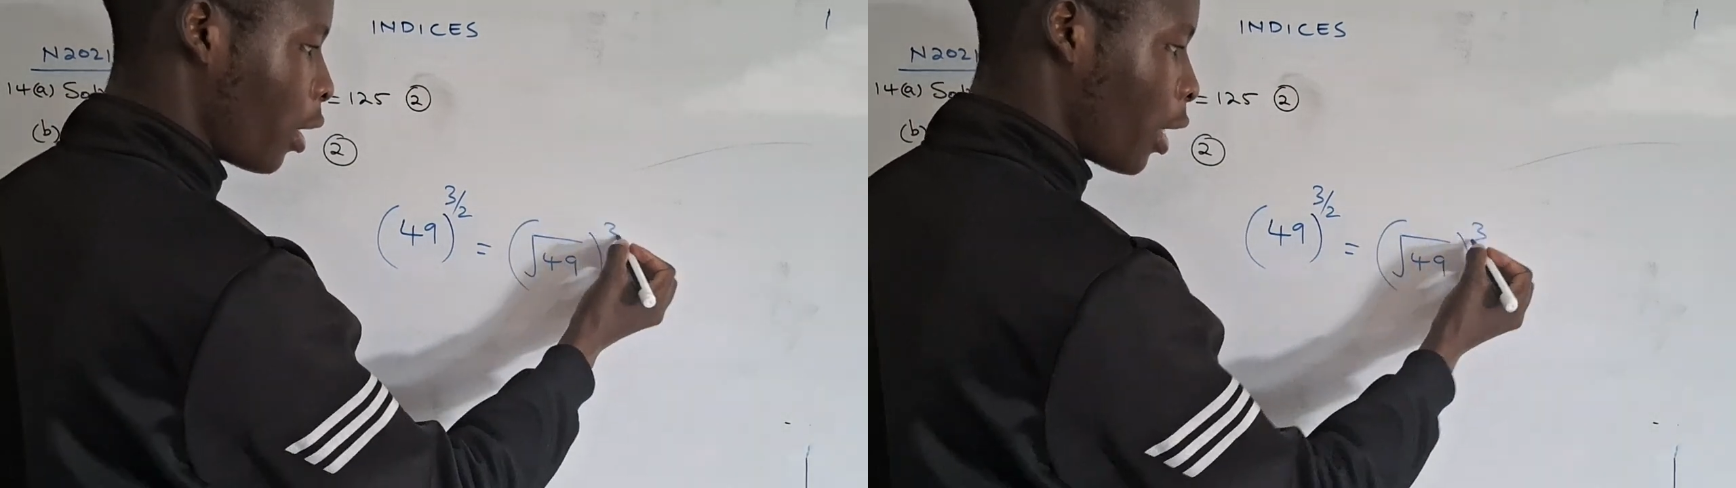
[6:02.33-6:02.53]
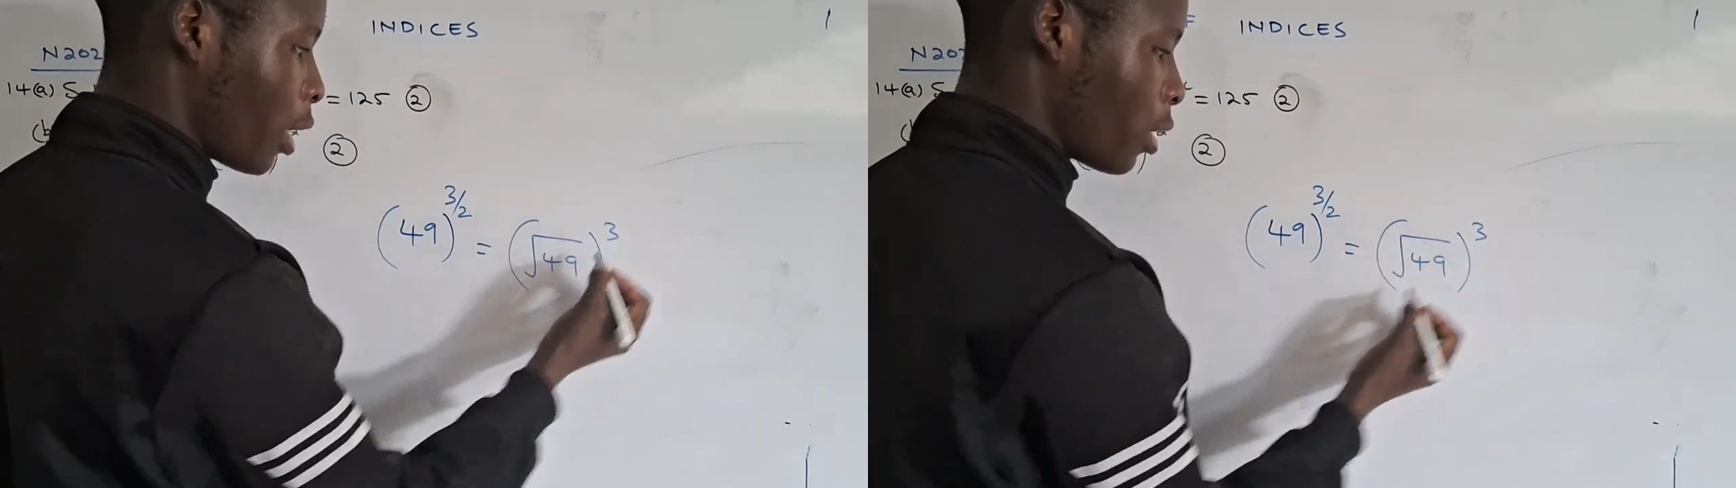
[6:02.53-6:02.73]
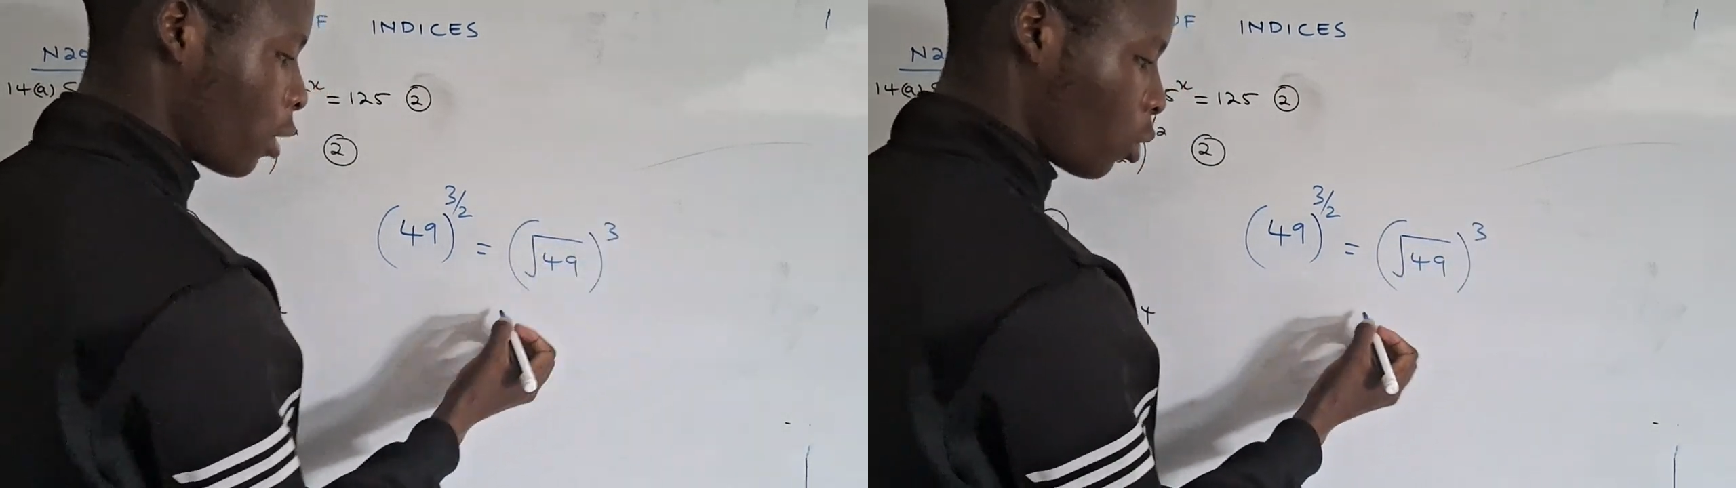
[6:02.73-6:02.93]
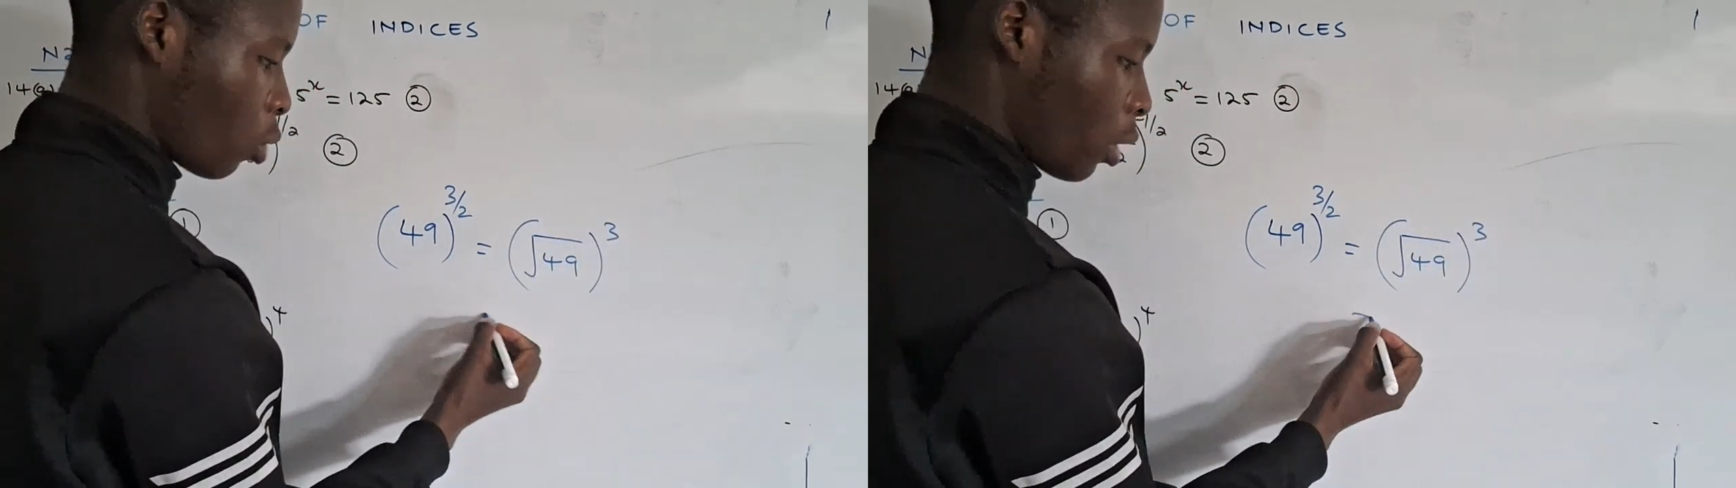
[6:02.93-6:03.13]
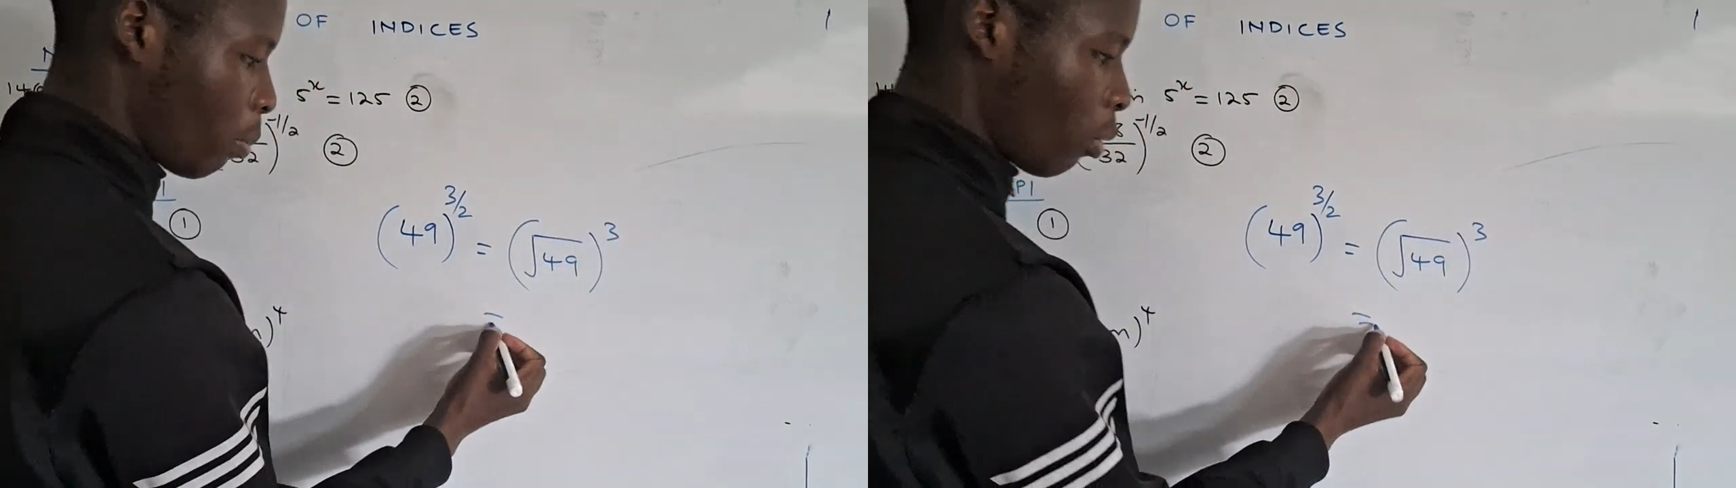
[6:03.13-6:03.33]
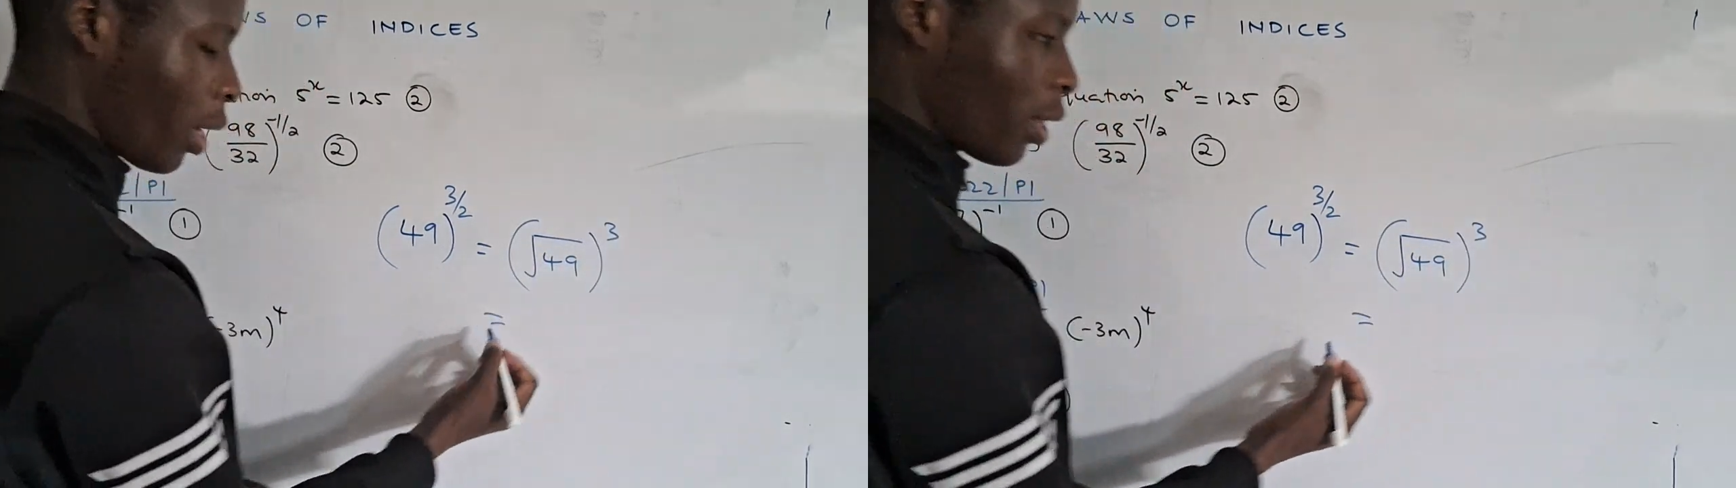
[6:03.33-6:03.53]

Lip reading: raised to the power